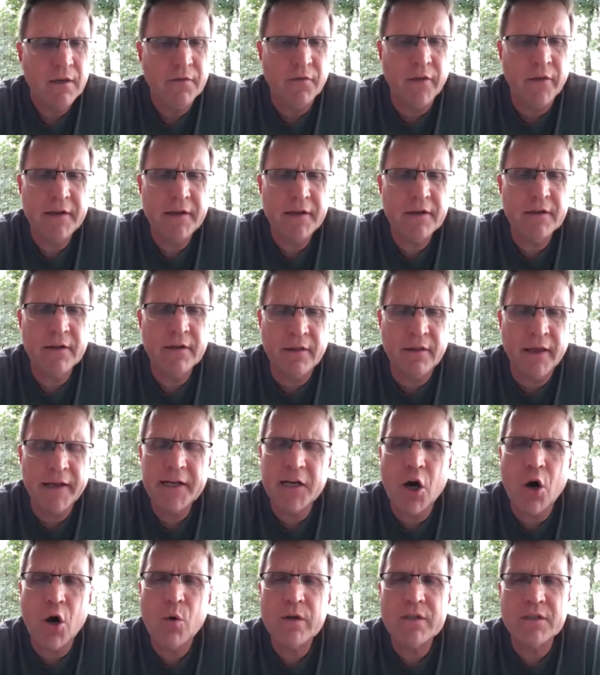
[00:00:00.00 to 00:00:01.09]
They, they
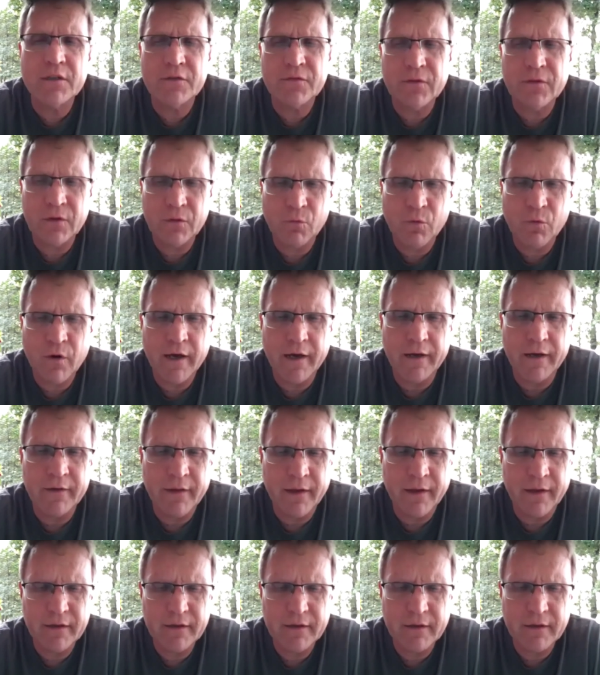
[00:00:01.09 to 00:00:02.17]
go a different way.
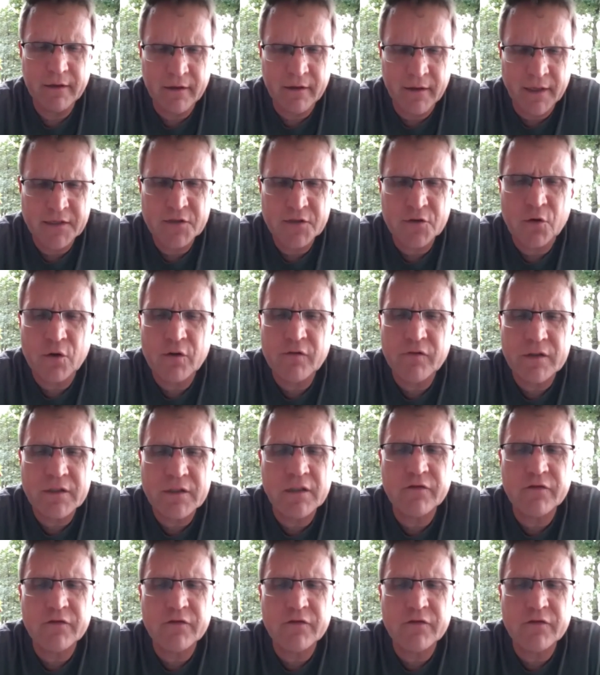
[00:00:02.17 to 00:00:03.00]
They, they serve a